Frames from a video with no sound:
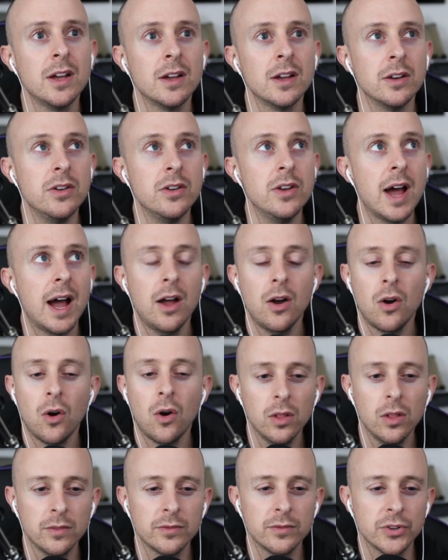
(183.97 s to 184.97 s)
Not
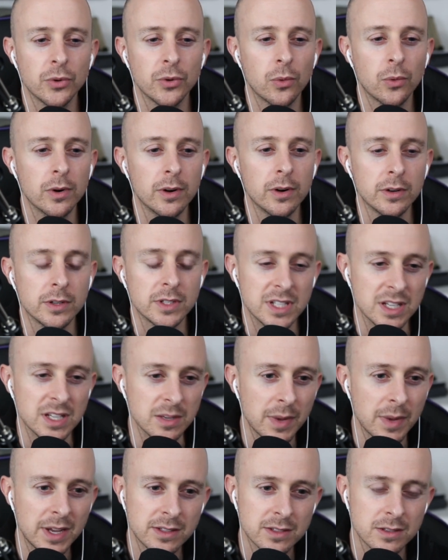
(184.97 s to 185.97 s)
all of your
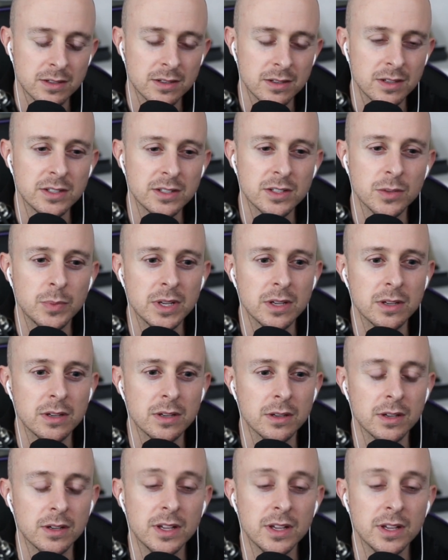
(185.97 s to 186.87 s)
teammates need to be